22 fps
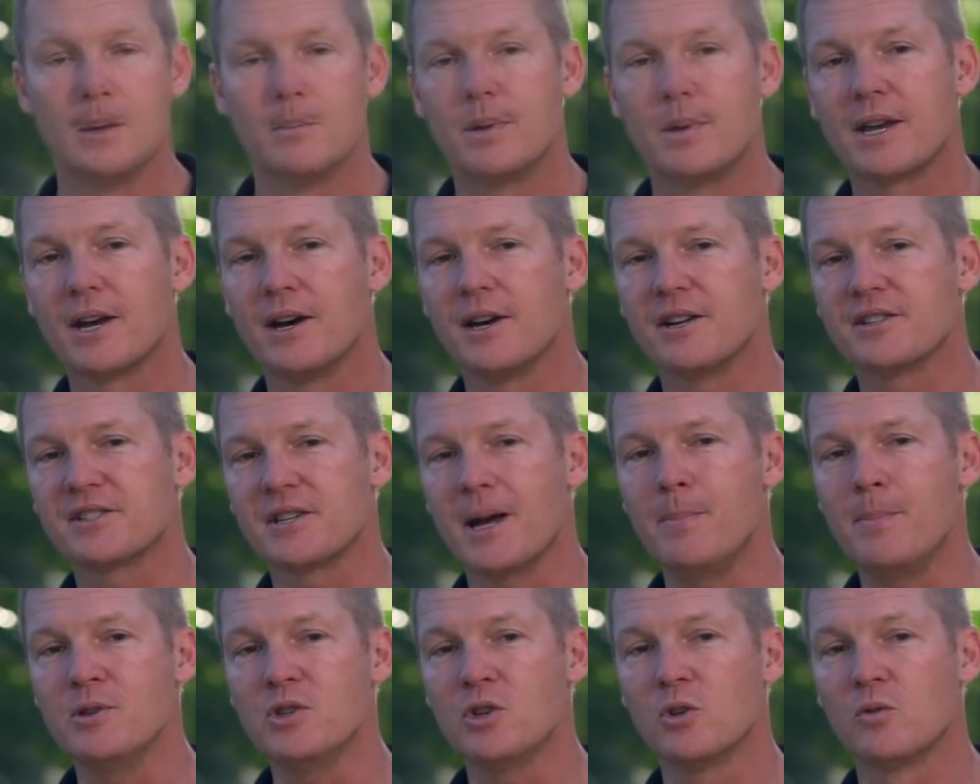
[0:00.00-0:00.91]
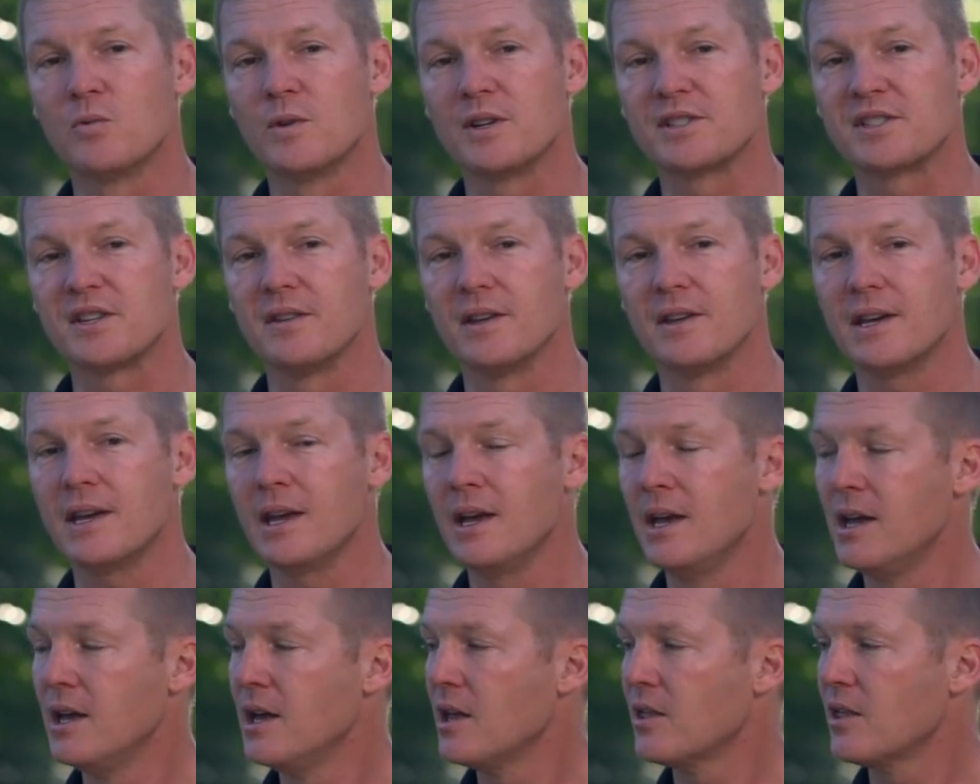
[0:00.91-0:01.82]
Because up until recently,
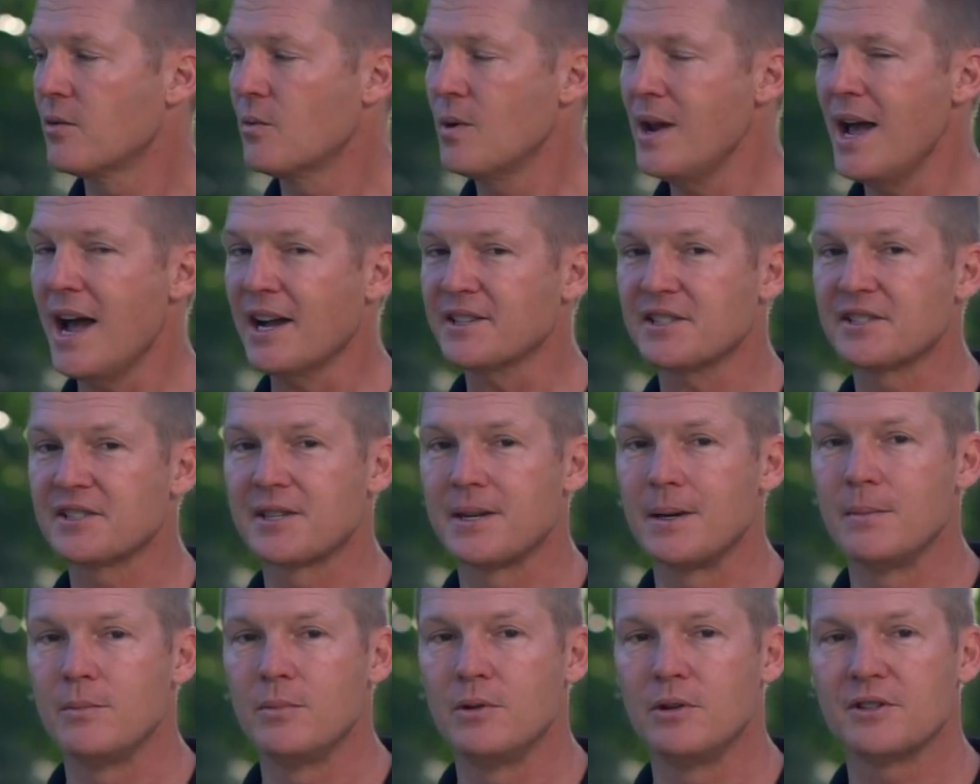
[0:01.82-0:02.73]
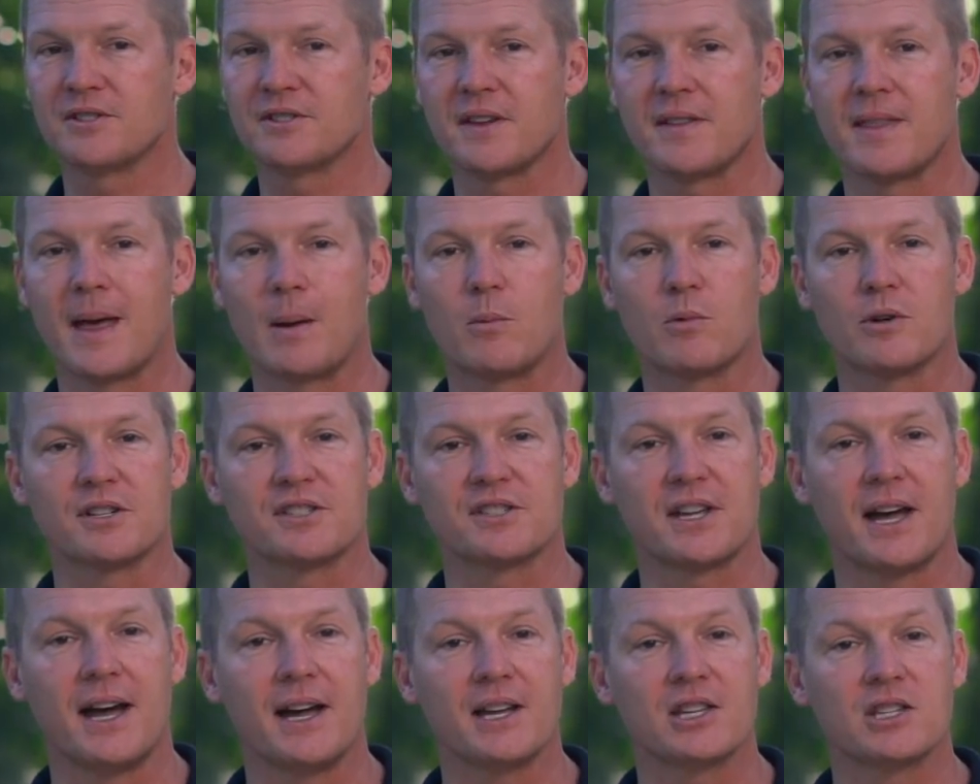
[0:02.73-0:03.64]
3-axis gimbals that were
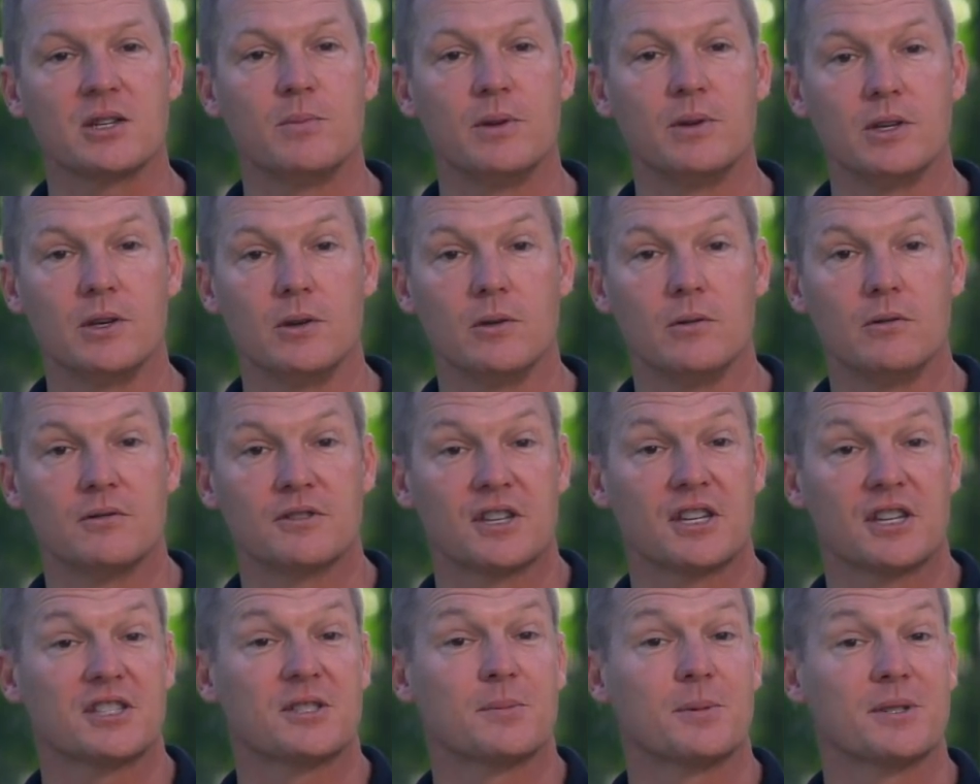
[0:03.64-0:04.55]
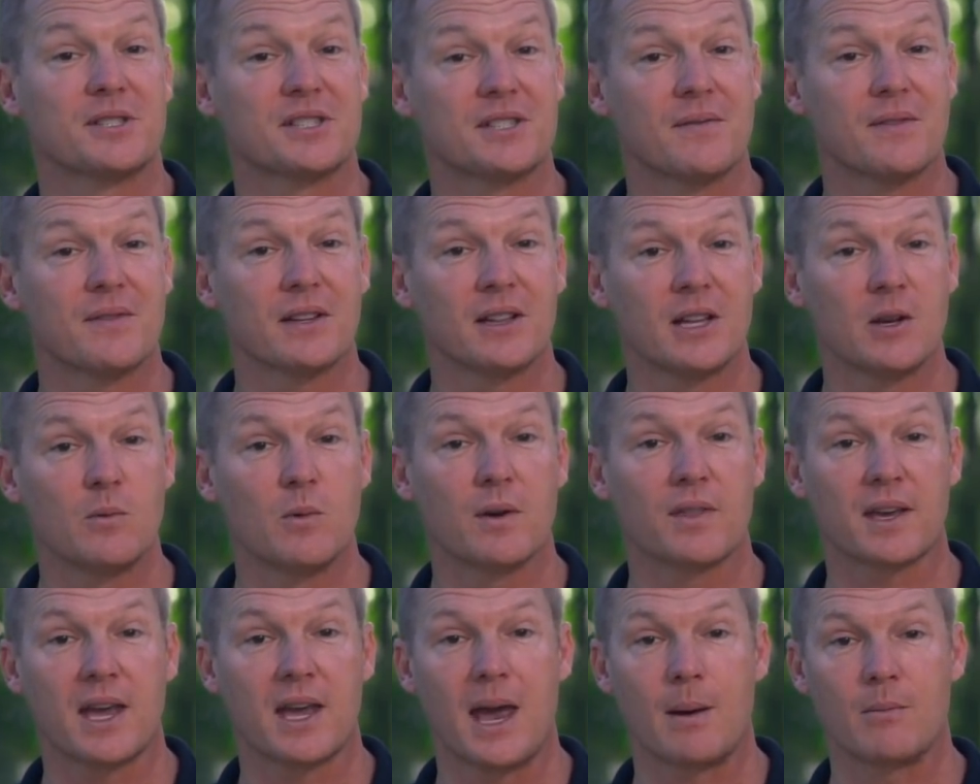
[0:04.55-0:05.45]
designed to be used specifically
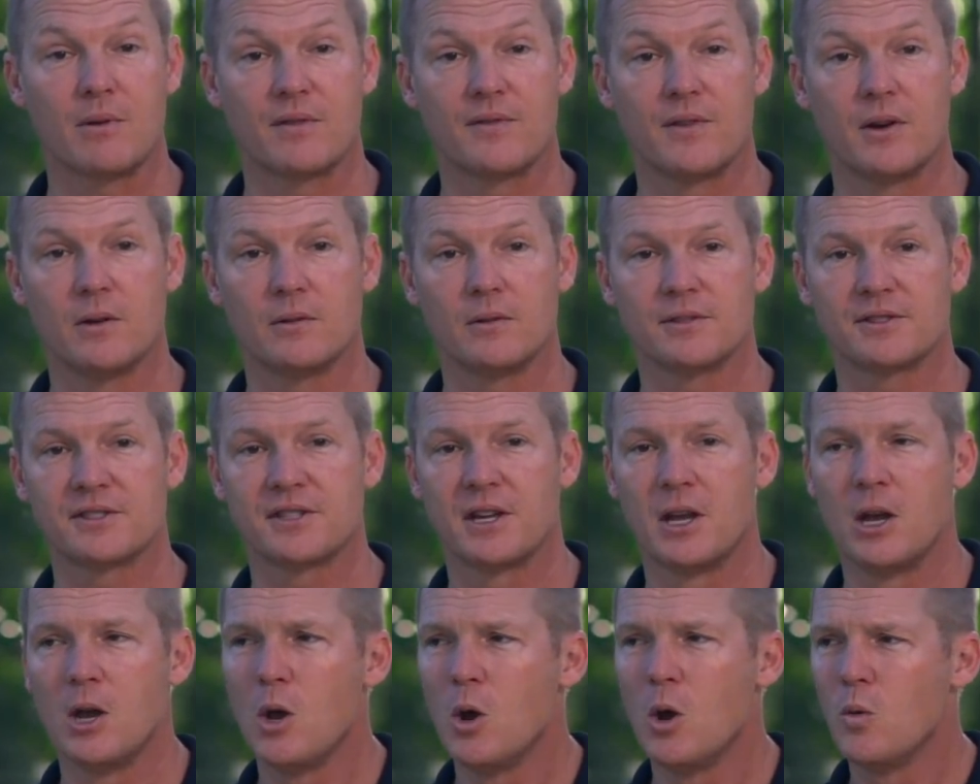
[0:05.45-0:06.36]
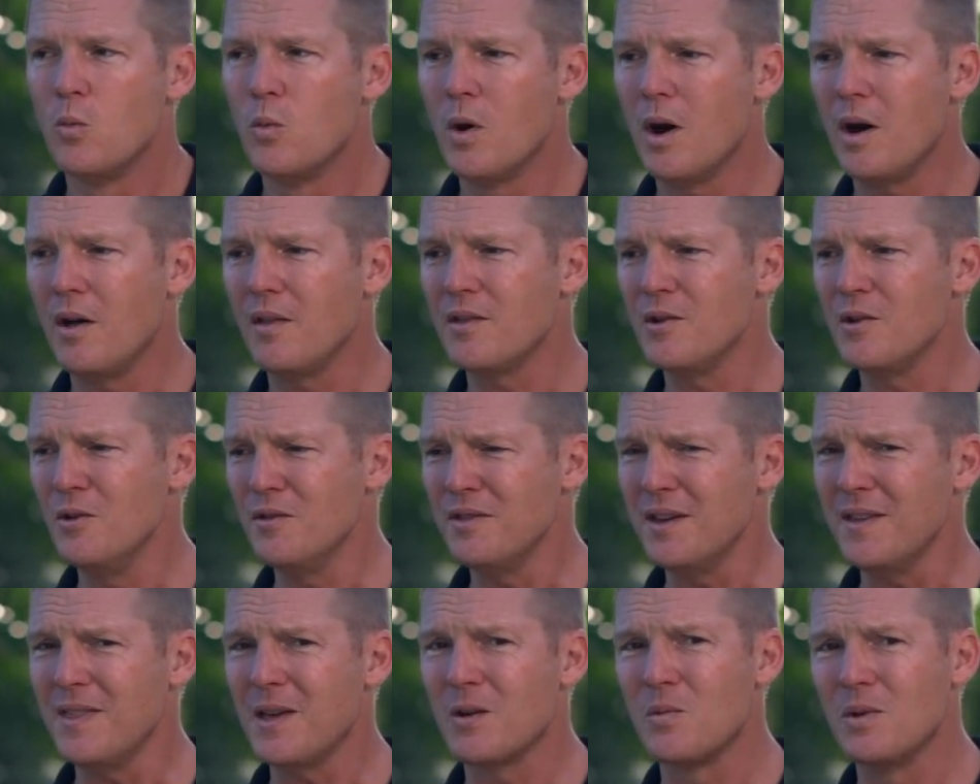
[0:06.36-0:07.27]
with camera phones, well, the only
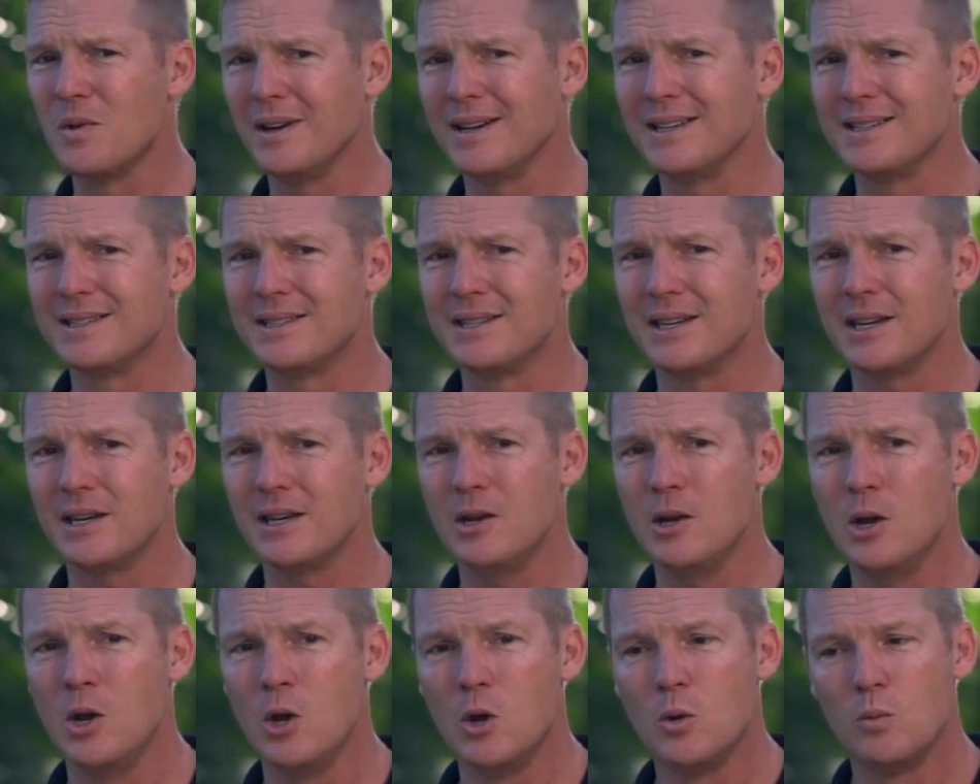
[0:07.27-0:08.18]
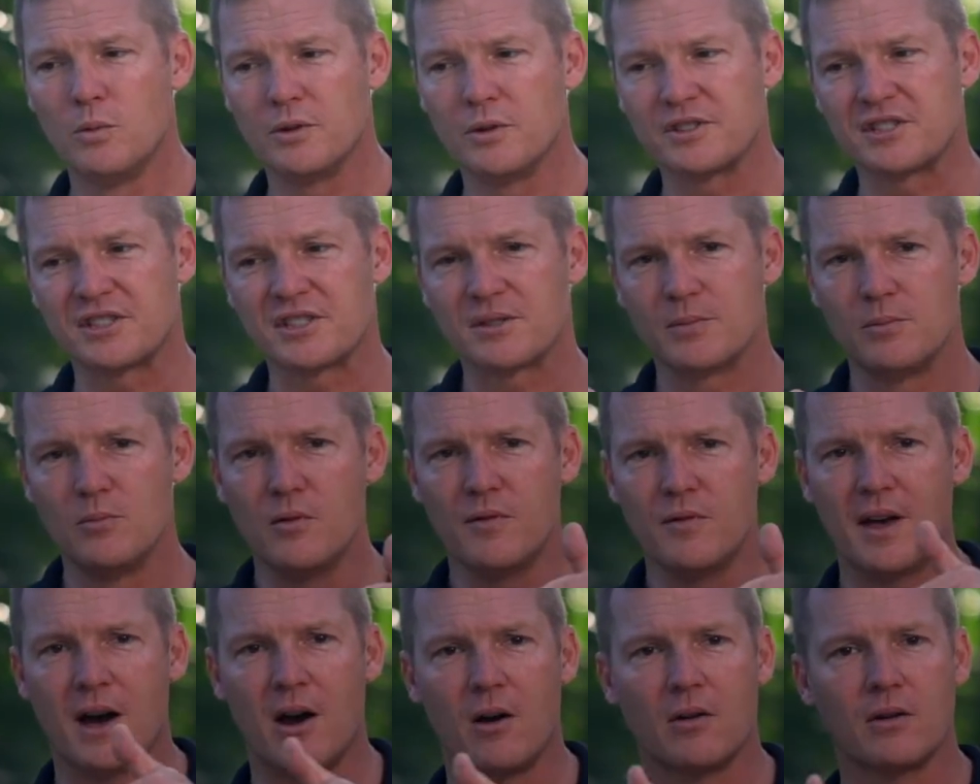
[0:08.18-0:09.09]
thing they really did was
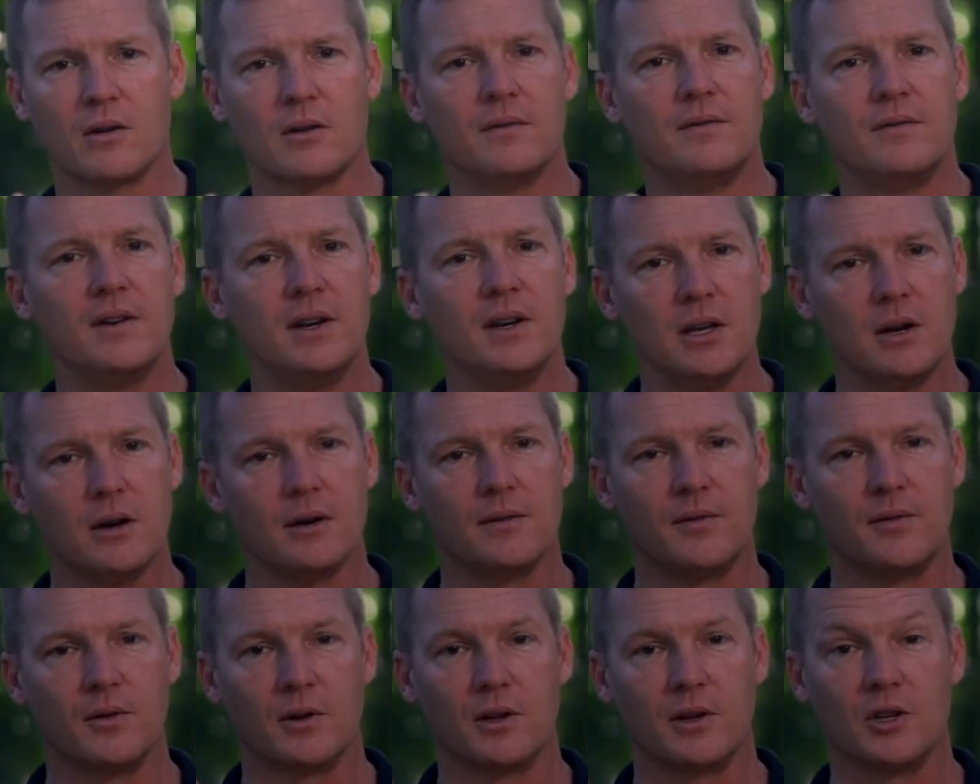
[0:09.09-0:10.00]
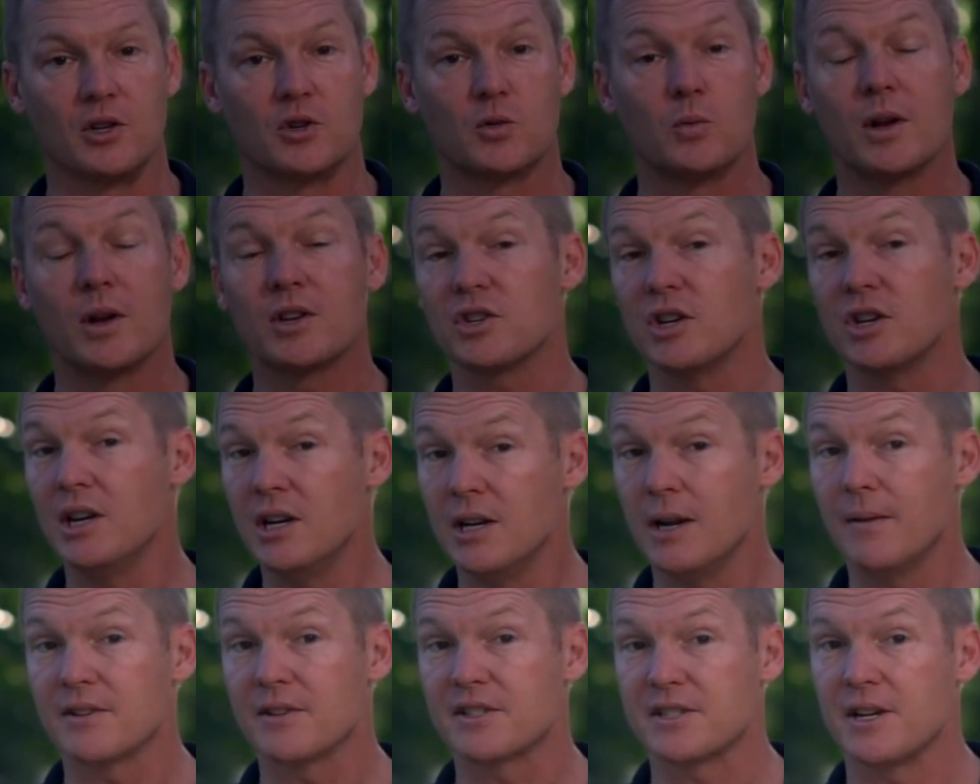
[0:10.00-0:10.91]
smooth out video footage, which in
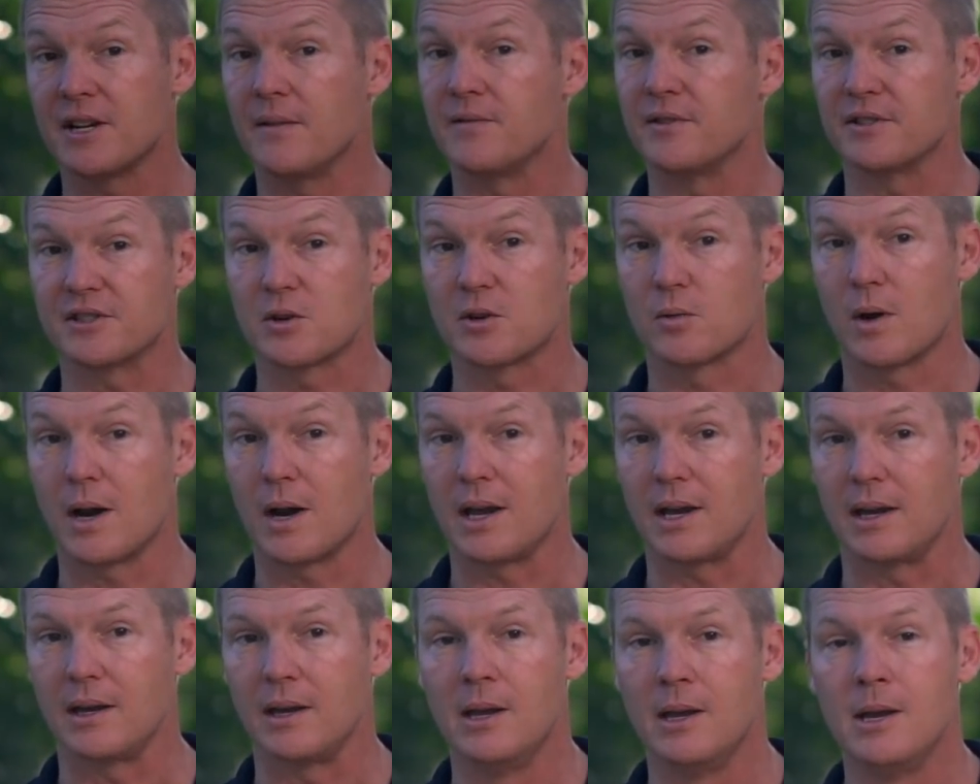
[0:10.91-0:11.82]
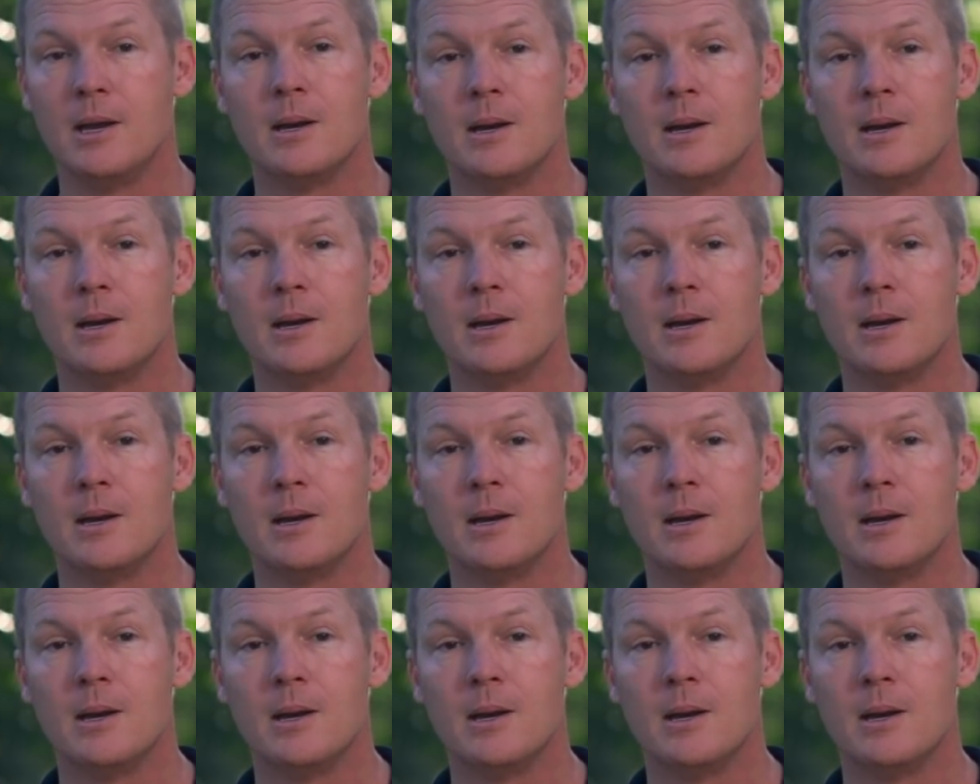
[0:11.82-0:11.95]
and of itself is great.